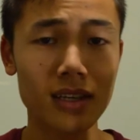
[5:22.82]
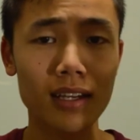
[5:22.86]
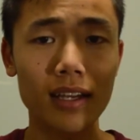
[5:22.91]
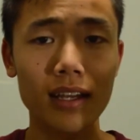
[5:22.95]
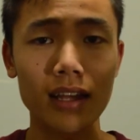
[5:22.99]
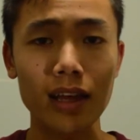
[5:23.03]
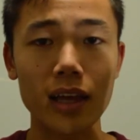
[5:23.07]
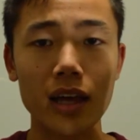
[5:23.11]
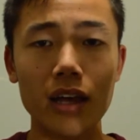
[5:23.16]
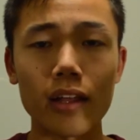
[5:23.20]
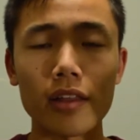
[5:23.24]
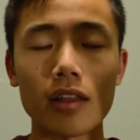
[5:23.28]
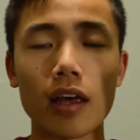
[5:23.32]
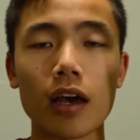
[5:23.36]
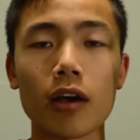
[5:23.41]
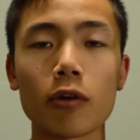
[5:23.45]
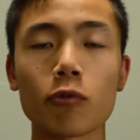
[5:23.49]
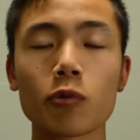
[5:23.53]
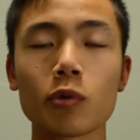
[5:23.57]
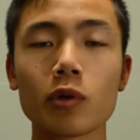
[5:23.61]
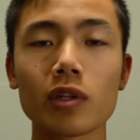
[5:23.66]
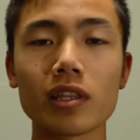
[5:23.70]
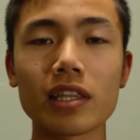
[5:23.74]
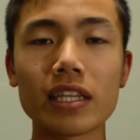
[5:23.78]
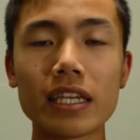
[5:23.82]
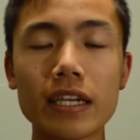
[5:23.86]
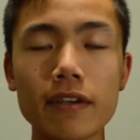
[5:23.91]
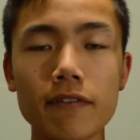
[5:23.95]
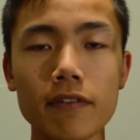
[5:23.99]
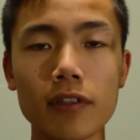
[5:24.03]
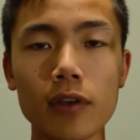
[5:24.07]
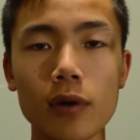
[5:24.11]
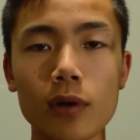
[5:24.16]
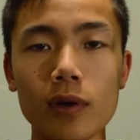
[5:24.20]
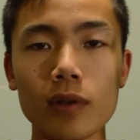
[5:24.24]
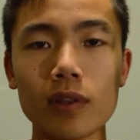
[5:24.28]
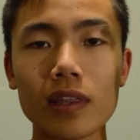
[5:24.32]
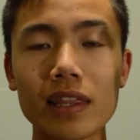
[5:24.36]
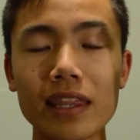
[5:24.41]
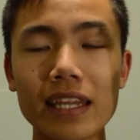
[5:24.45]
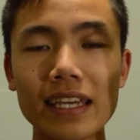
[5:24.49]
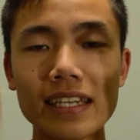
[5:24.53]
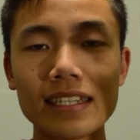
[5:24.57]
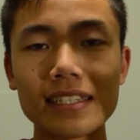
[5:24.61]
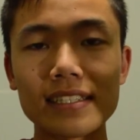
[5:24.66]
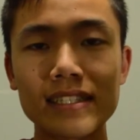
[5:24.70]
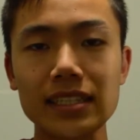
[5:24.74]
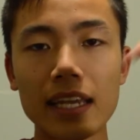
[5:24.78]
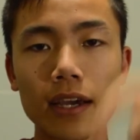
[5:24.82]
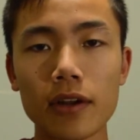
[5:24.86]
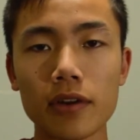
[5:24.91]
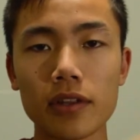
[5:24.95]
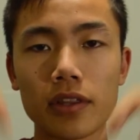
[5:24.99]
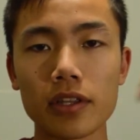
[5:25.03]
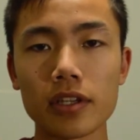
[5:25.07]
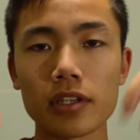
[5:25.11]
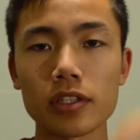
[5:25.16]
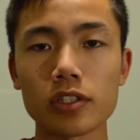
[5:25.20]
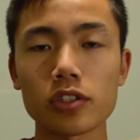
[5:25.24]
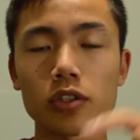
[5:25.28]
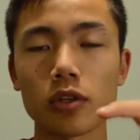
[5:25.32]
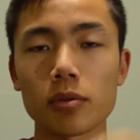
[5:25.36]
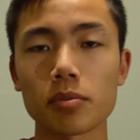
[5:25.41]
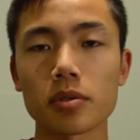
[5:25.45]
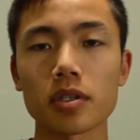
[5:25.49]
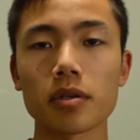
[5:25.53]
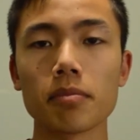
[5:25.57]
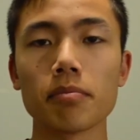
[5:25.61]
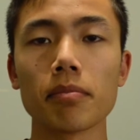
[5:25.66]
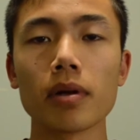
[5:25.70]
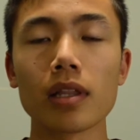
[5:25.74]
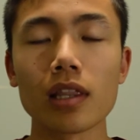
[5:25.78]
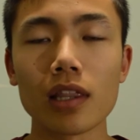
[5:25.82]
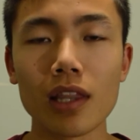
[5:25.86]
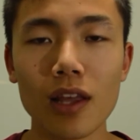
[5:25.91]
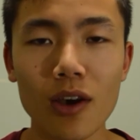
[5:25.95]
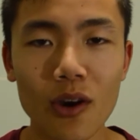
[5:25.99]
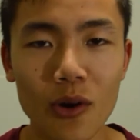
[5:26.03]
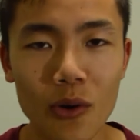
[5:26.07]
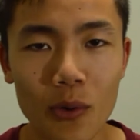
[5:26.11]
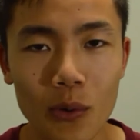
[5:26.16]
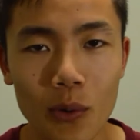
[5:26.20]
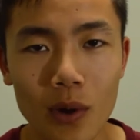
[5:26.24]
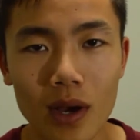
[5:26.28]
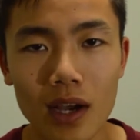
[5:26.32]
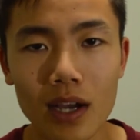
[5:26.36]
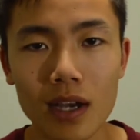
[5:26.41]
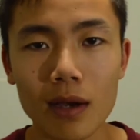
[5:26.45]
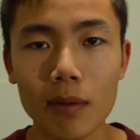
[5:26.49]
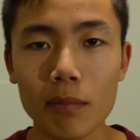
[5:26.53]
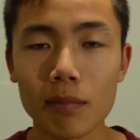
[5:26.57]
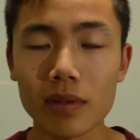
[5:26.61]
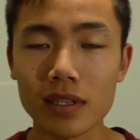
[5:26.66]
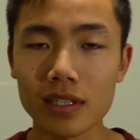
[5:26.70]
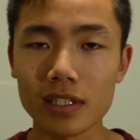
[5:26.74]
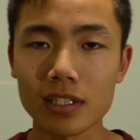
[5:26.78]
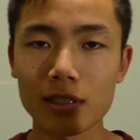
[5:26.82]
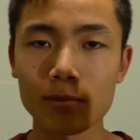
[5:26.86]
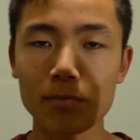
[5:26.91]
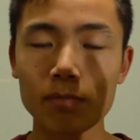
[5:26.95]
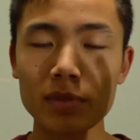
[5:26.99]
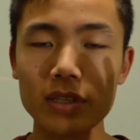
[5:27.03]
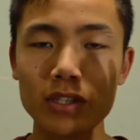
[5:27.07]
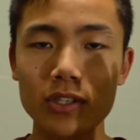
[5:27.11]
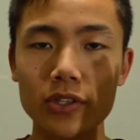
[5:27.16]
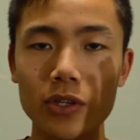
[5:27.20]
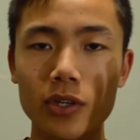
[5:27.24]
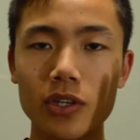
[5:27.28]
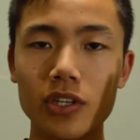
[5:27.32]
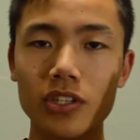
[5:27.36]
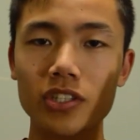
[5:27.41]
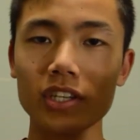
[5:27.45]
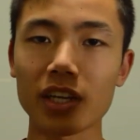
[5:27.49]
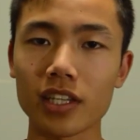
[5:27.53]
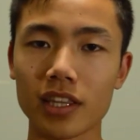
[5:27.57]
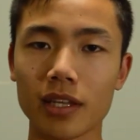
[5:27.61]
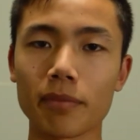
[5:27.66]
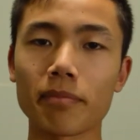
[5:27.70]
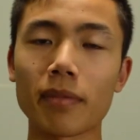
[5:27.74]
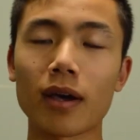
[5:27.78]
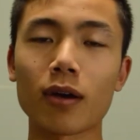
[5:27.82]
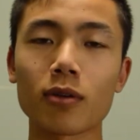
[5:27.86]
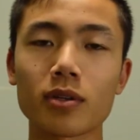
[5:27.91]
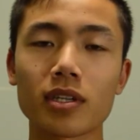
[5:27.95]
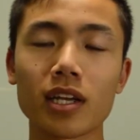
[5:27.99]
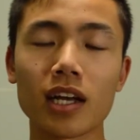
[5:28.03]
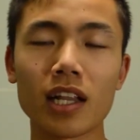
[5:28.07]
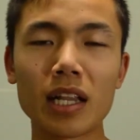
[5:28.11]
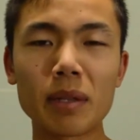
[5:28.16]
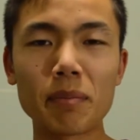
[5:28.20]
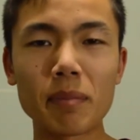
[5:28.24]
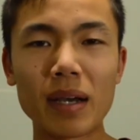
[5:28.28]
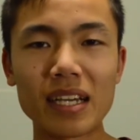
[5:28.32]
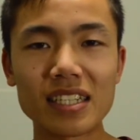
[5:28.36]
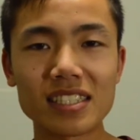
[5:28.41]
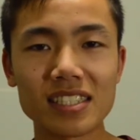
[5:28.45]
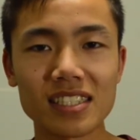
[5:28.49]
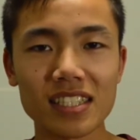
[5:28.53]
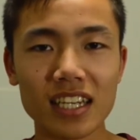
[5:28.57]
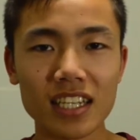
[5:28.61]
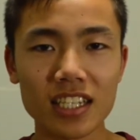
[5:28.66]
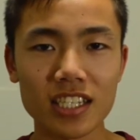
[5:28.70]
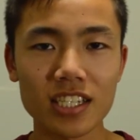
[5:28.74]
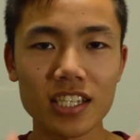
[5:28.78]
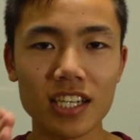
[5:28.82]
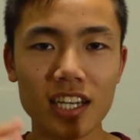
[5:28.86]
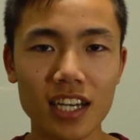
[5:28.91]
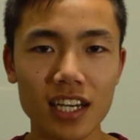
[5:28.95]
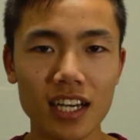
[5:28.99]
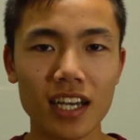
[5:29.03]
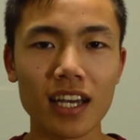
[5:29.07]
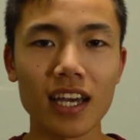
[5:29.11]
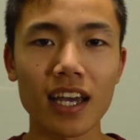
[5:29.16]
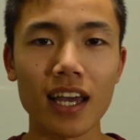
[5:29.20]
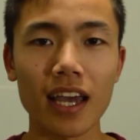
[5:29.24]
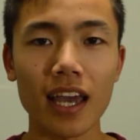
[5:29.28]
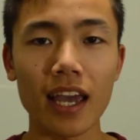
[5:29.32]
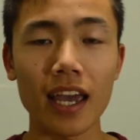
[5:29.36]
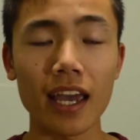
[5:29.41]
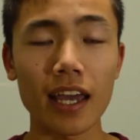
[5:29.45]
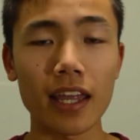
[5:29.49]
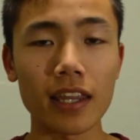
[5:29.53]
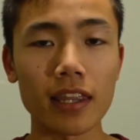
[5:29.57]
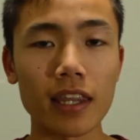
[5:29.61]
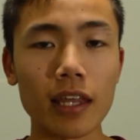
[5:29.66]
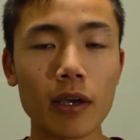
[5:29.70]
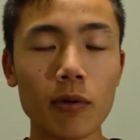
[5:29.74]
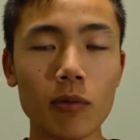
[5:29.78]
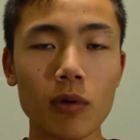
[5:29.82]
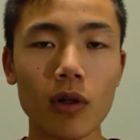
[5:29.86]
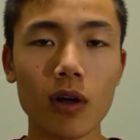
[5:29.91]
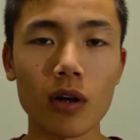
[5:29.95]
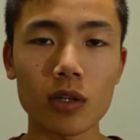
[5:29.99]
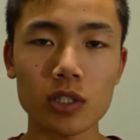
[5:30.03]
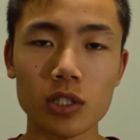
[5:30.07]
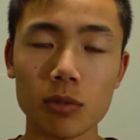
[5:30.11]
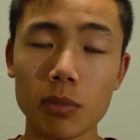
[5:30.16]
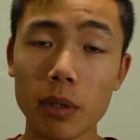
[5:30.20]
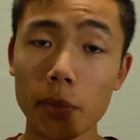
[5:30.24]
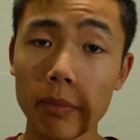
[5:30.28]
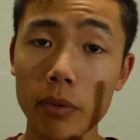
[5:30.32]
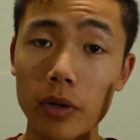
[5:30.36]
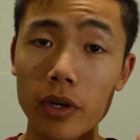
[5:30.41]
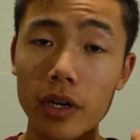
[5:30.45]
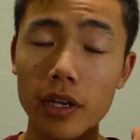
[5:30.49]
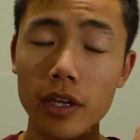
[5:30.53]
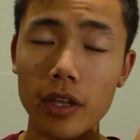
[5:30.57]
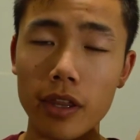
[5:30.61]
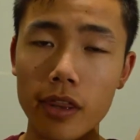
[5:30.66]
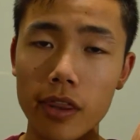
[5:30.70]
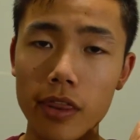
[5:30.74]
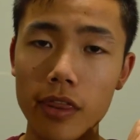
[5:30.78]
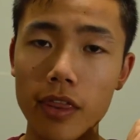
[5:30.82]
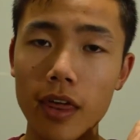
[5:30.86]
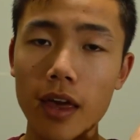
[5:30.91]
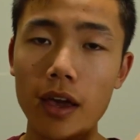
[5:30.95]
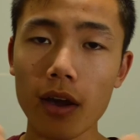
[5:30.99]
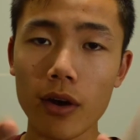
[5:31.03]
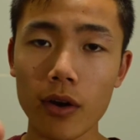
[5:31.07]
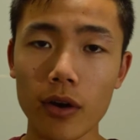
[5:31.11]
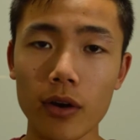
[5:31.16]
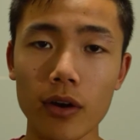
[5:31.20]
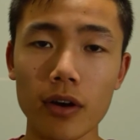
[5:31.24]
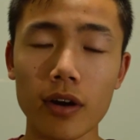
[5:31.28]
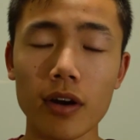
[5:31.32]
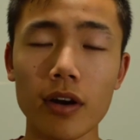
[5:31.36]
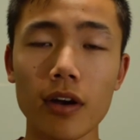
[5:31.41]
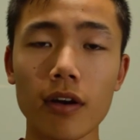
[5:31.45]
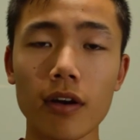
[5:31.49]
I will leave their links down in the description below. Please be sure to check them out, tell them I sent ya, and they will also be putting their